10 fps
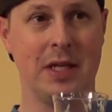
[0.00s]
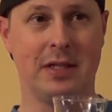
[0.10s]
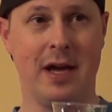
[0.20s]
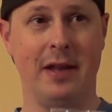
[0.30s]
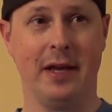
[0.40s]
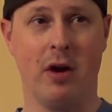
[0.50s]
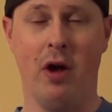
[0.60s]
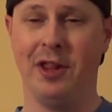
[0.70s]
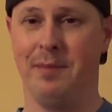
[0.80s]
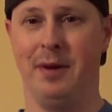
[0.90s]
It's kind of like
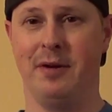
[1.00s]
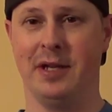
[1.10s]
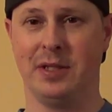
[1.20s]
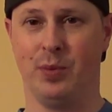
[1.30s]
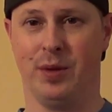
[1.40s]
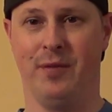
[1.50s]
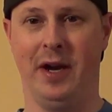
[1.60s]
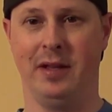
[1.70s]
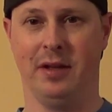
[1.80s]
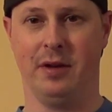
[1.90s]
all the bitterness with
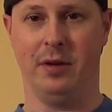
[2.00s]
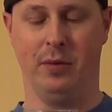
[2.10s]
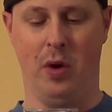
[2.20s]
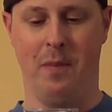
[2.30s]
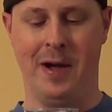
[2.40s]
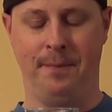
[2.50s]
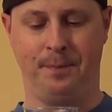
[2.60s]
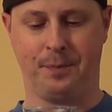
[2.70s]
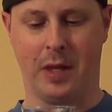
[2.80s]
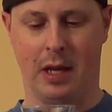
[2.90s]
very little aroma.
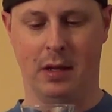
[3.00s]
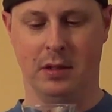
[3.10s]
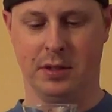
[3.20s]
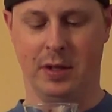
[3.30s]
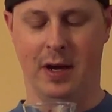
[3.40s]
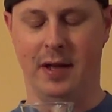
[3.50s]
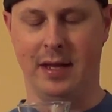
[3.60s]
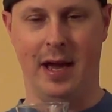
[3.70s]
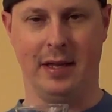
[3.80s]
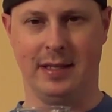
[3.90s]
So you got
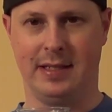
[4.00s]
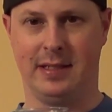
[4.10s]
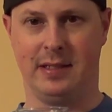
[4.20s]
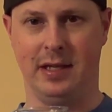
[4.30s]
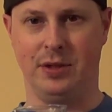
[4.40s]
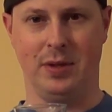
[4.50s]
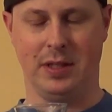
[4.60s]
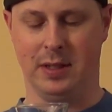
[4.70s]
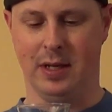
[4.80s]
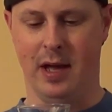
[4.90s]
that
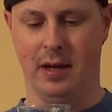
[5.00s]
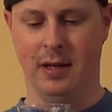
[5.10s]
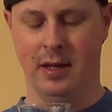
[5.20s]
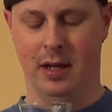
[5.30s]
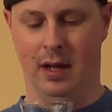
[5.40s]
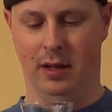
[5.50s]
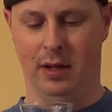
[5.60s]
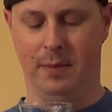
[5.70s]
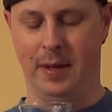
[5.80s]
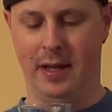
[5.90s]
citrus, you got a
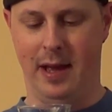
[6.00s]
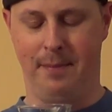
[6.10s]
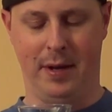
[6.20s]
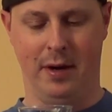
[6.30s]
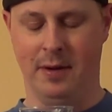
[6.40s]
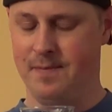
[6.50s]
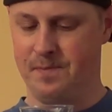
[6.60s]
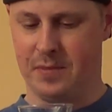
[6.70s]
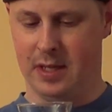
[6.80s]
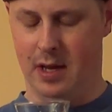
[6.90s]
little bit of that bitter,
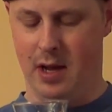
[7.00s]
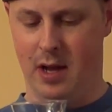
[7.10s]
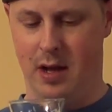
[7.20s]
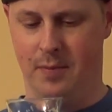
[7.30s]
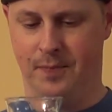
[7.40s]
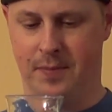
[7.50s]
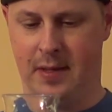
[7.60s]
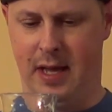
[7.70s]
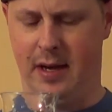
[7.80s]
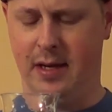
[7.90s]
and a